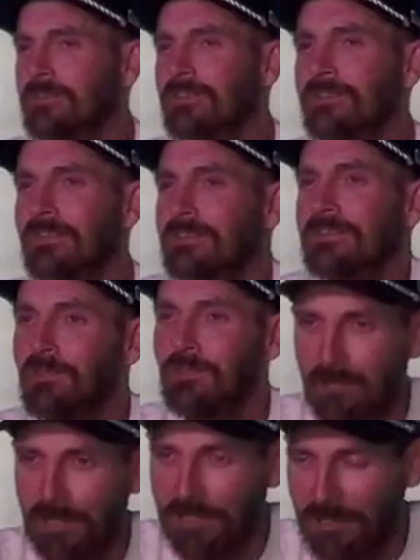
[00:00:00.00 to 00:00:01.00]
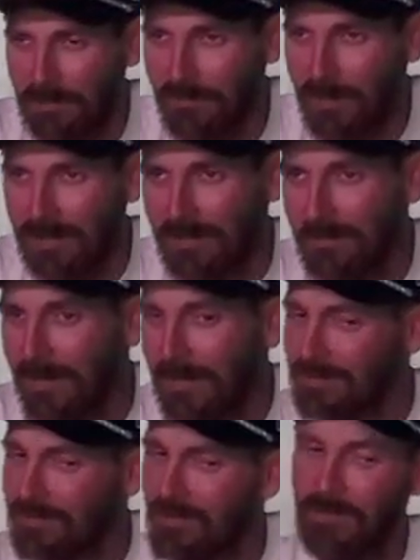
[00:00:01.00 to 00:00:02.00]
to think that the 3 couldn't make it, man.
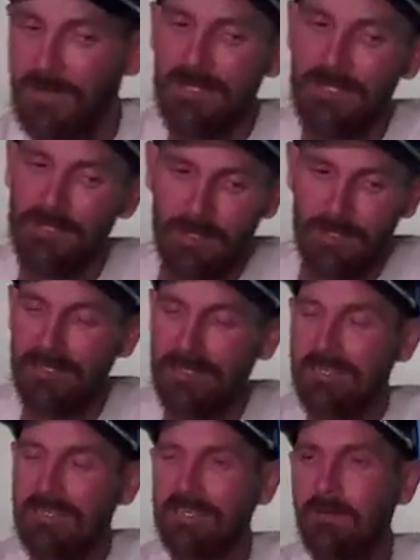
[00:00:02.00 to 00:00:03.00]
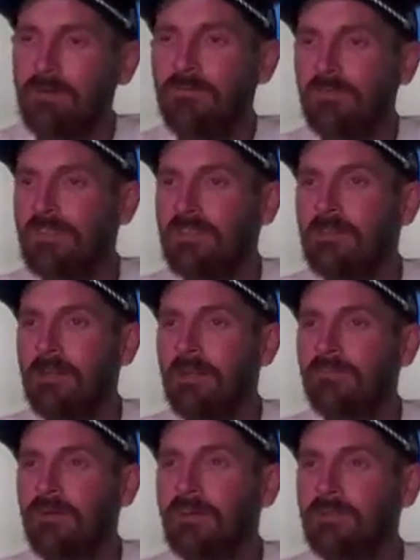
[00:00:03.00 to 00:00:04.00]
So, look, 75th year
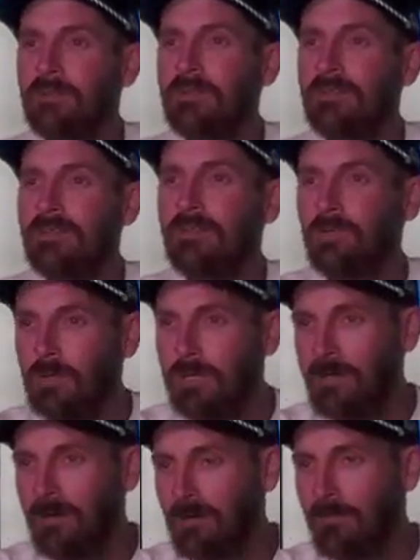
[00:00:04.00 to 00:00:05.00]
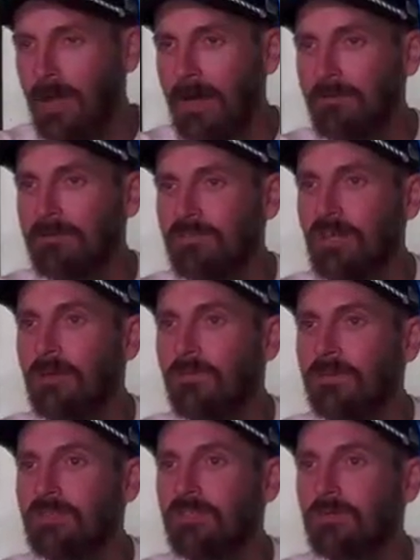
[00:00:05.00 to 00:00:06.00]
anniversary. 3 car back with a
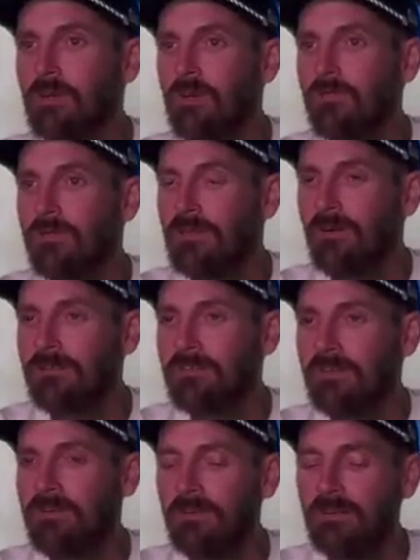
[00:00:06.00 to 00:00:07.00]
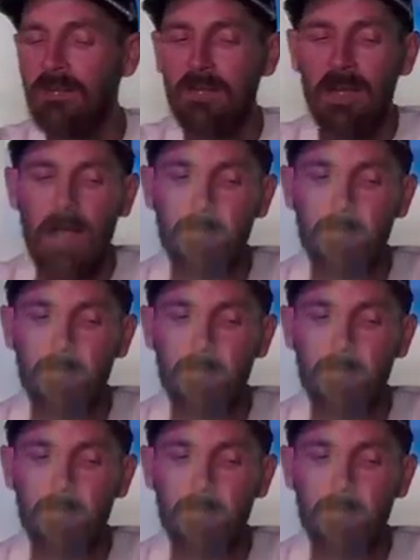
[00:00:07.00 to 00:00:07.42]
championship trophy at RCR. I